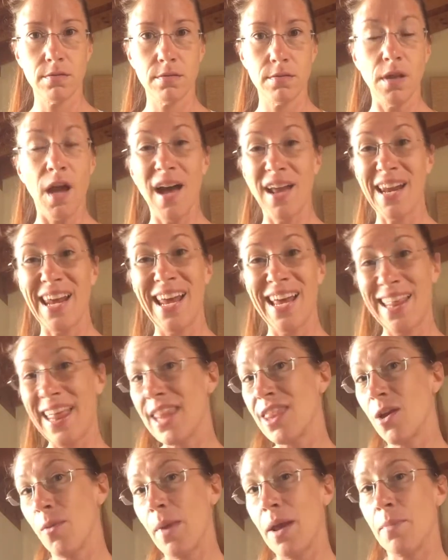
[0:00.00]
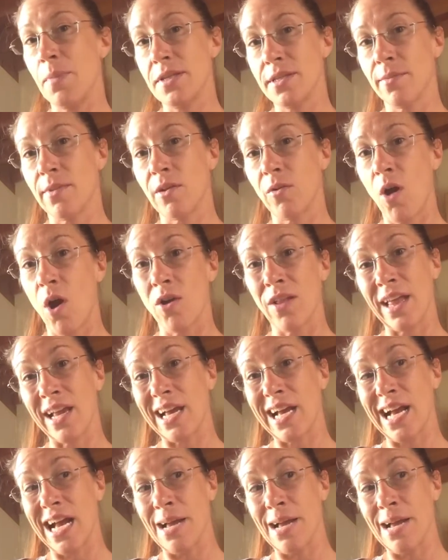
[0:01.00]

Not like there might be something wrong, like